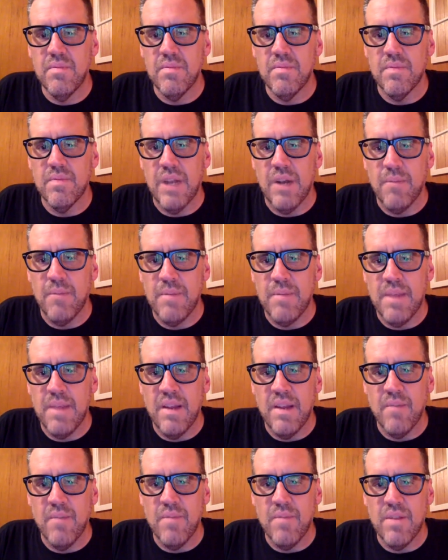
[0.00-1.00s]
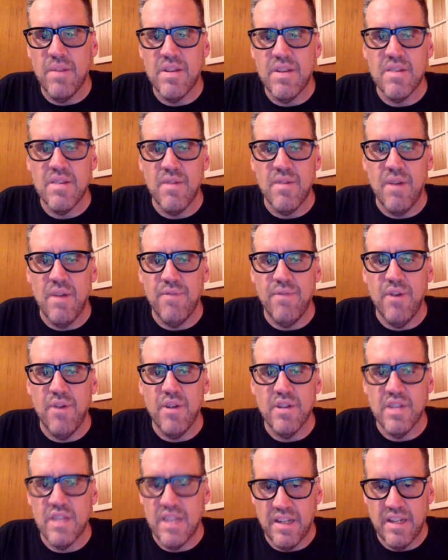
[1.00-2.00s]
this isn't a
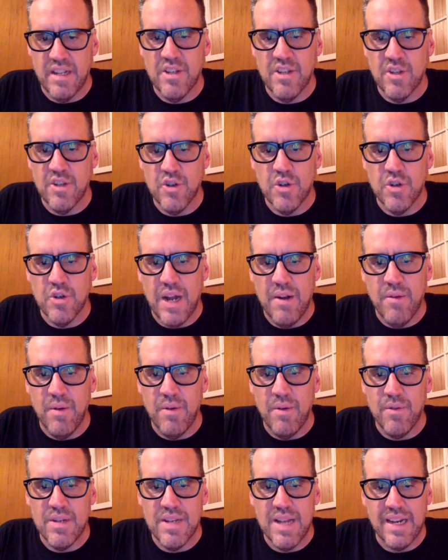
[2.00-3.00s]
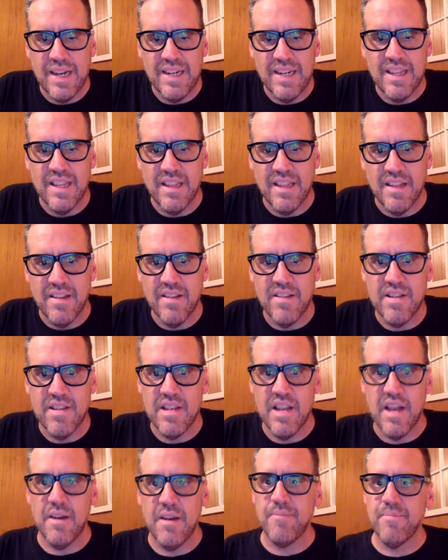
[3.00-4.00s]
false thing. This is true. I don't want for a second to think that this
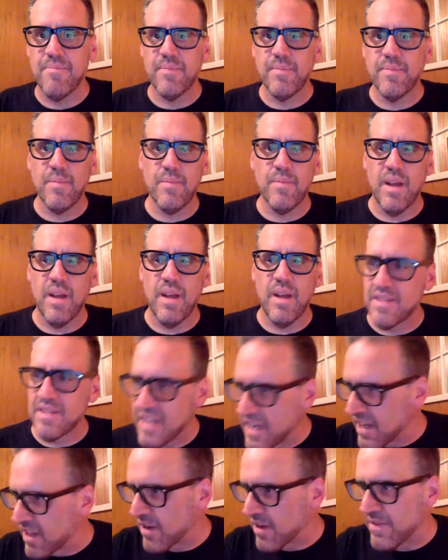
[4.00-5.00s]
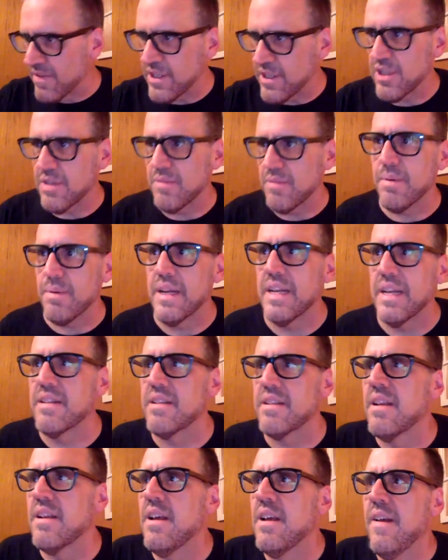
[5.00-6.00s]
is a singular vision, but
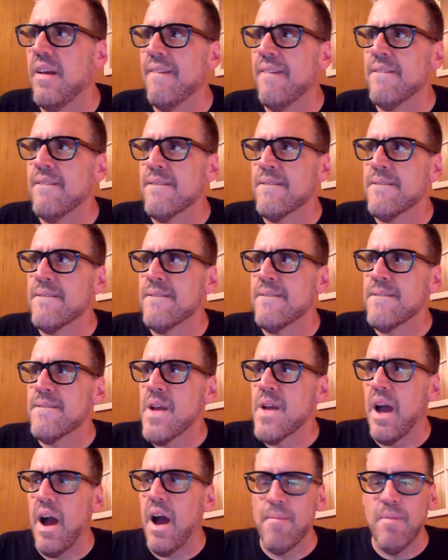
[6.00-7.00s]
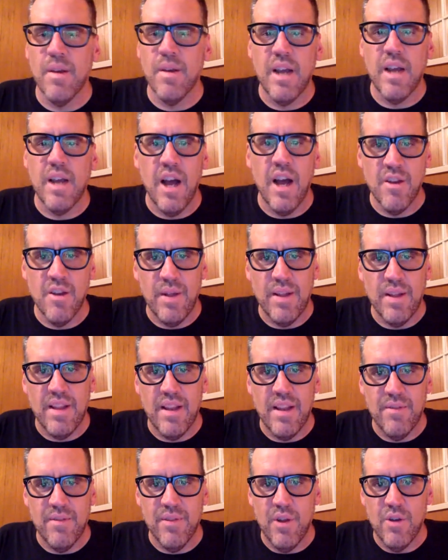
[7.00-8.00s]
I'm the conduit that
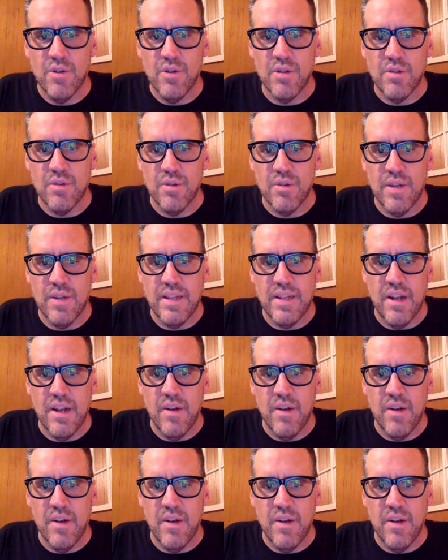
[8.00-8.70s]
it flows through, and